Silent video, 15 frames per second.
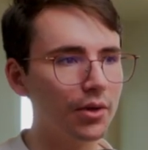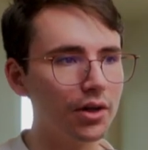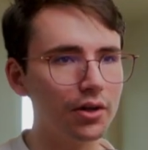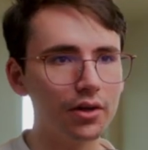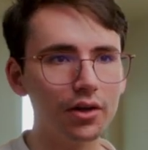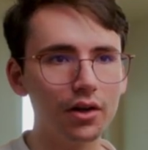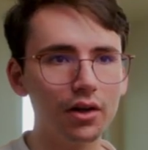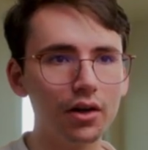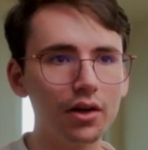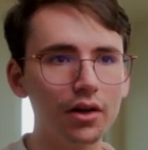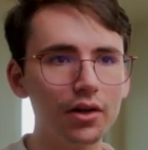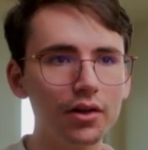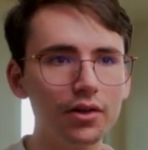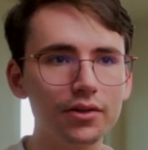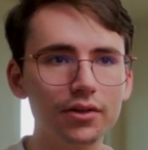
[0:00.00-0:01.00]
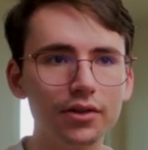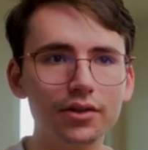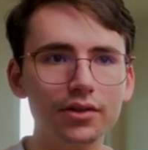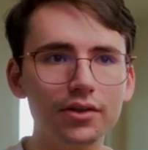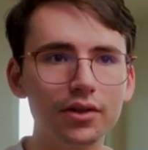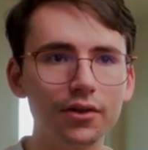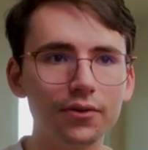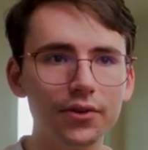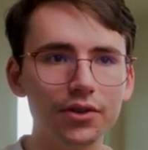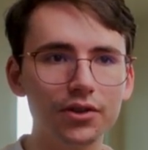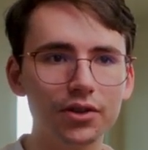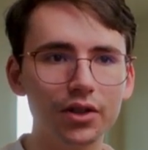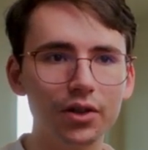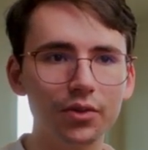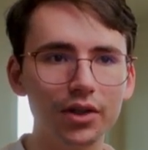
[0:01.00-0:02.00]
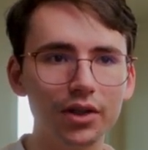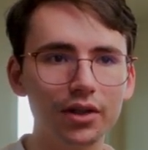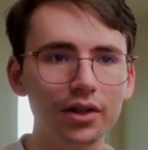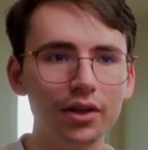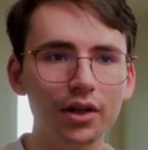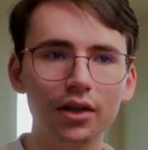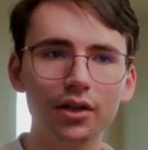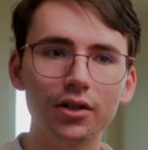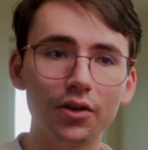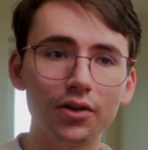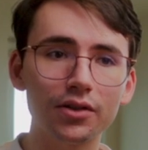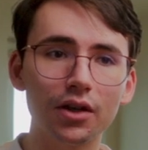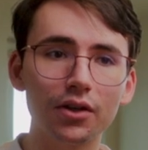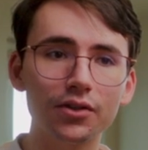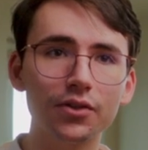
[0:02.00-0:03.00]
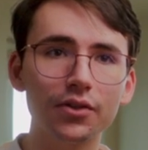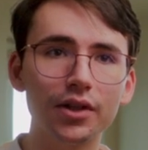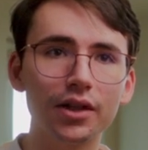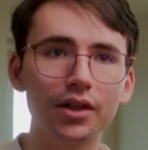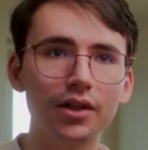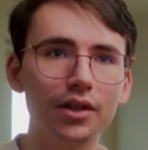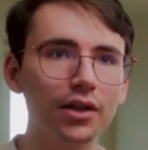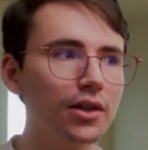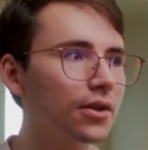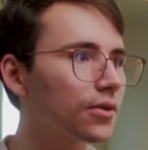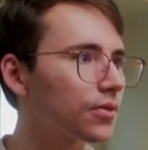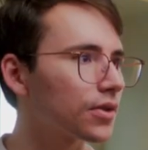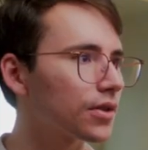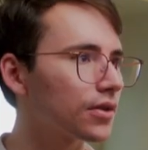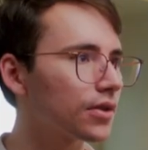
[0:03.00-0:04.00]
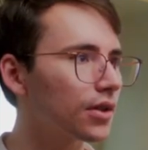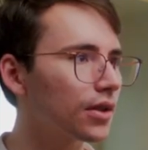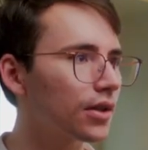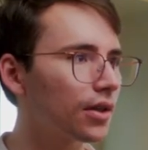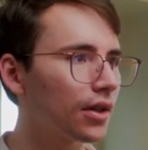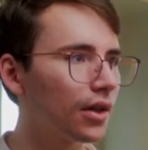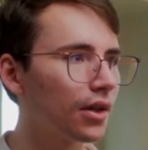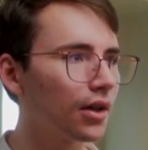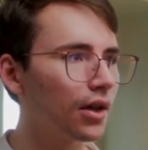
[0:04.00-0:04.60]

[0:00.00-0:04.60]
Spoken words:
In our cards, let's see if it's showing. No, it's also hidden here, which is good.